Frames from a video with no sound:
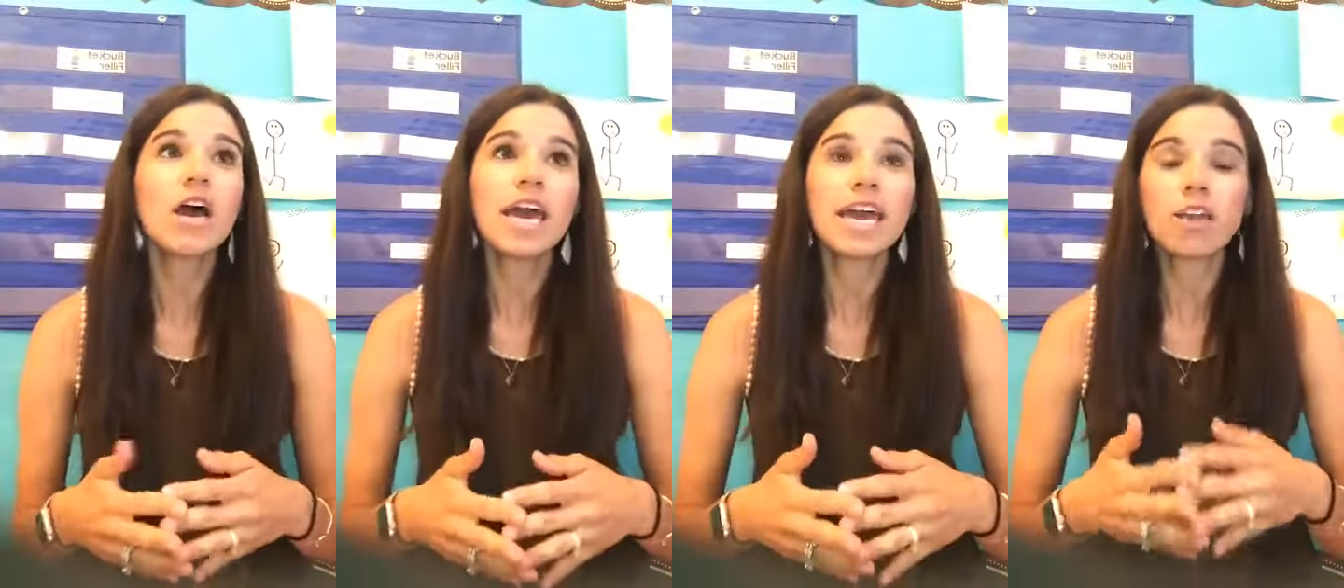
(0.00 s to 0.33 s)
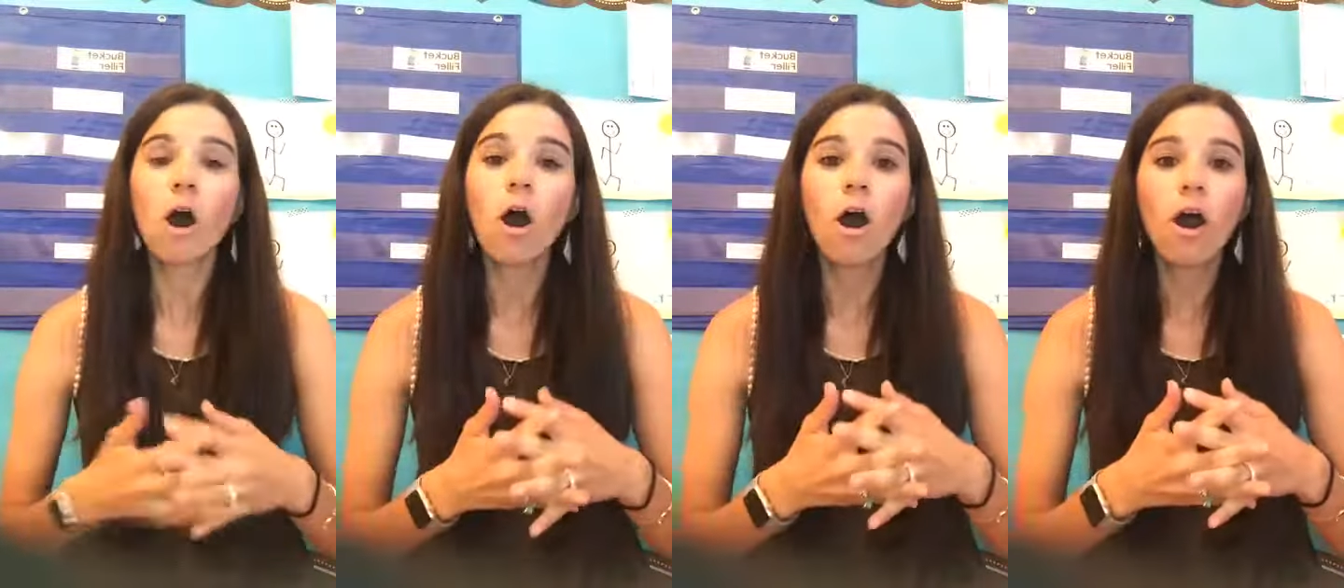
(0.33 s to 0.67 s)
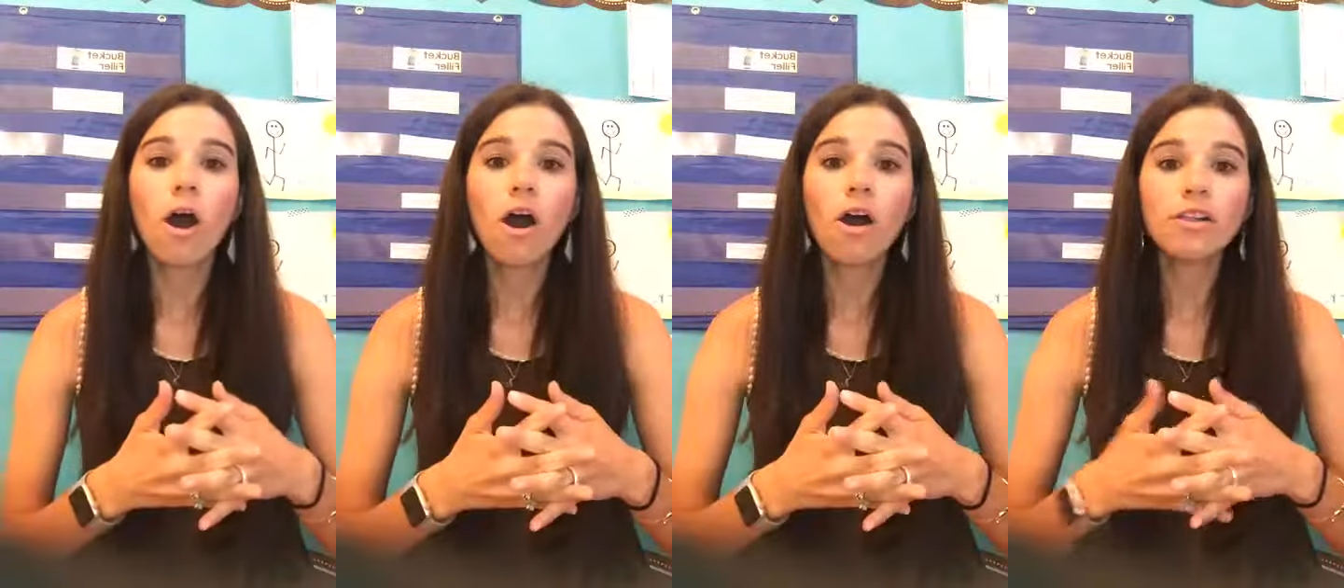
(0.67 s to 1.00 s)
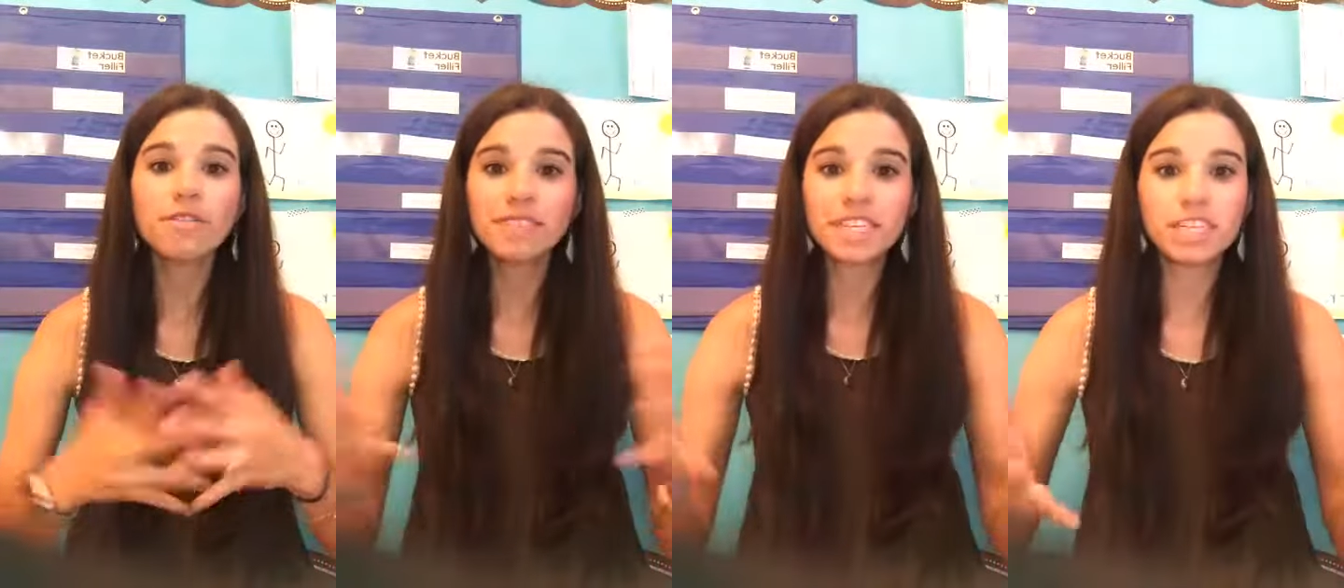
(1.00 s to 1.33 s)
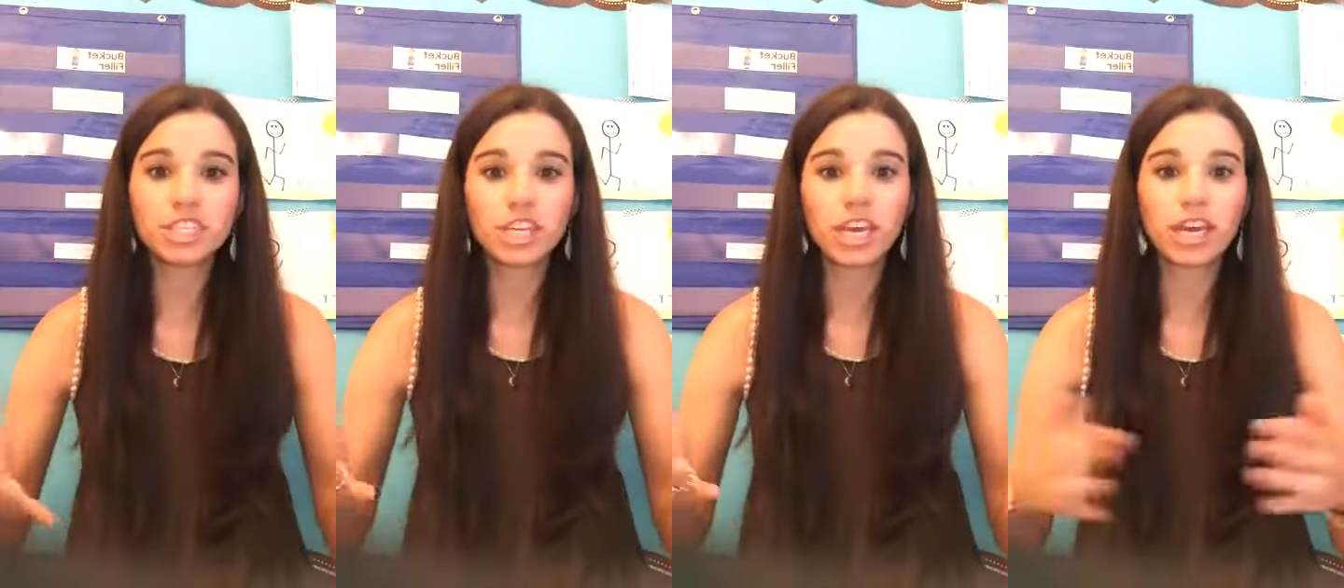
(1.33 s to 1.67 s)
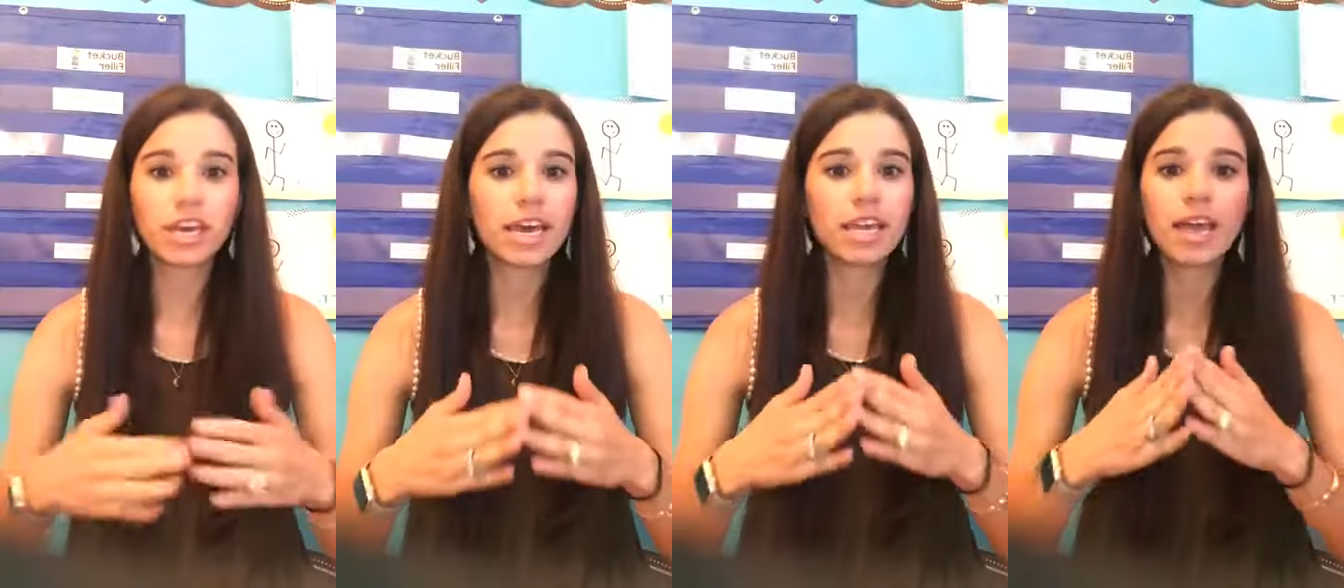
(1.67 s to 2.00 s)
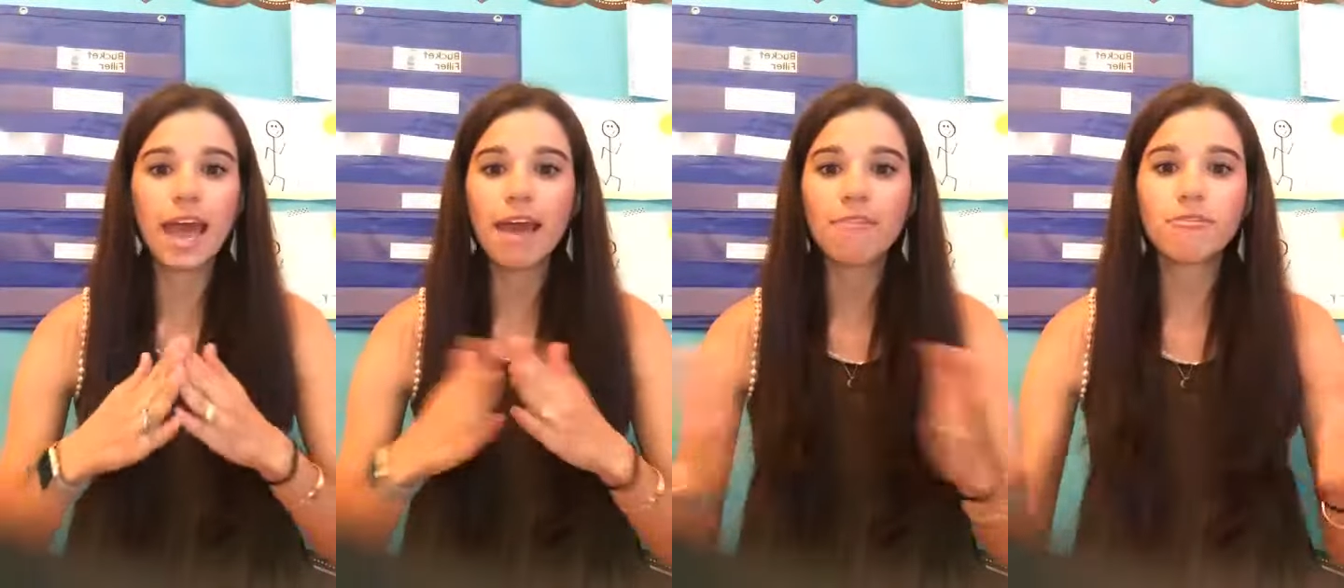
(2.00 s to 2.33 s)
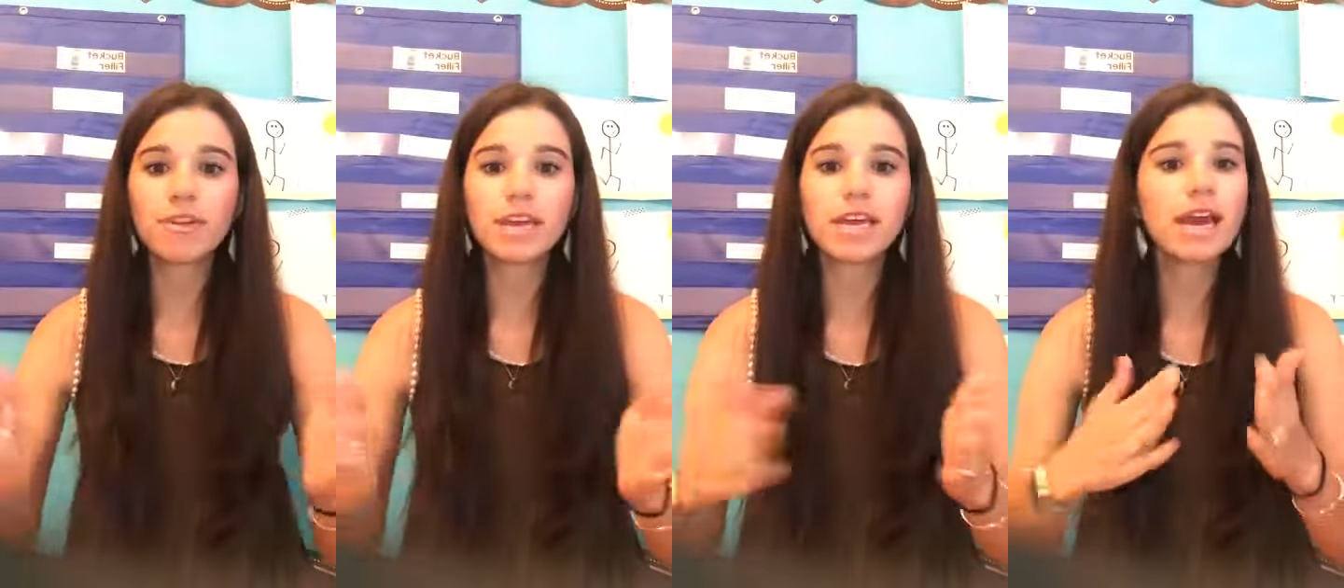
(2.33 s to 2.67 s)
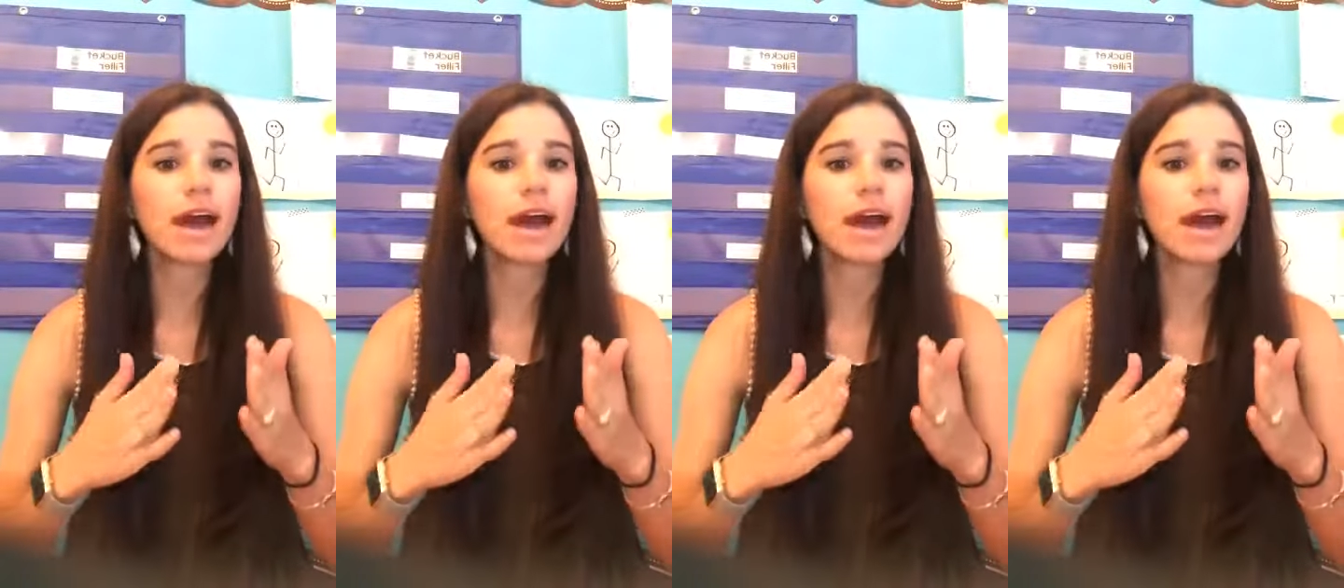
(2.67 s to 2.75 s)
in all of teaching, in every